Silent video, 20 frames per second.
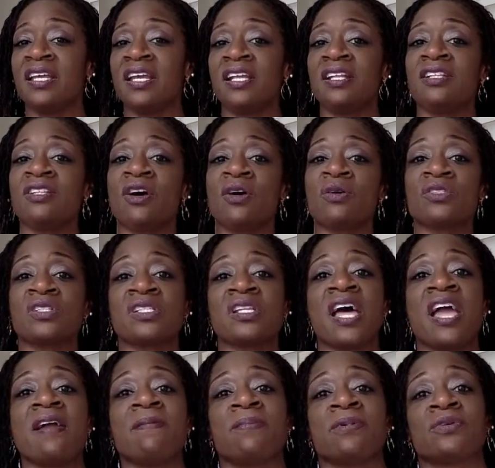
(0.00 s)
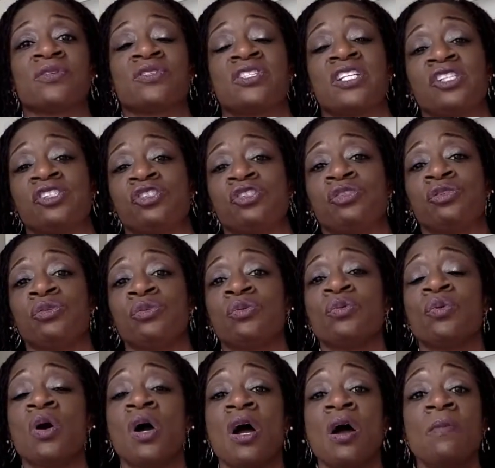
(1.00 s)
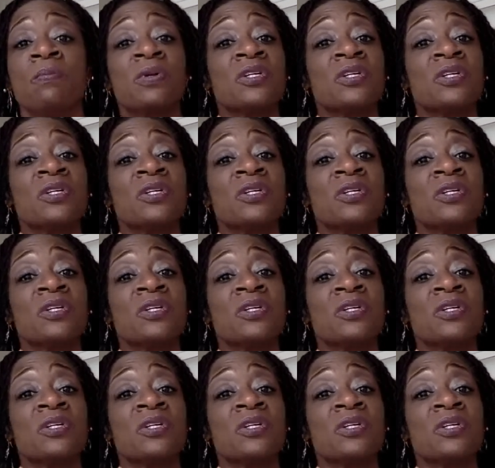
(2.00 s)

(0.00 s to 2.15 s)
in those labels that you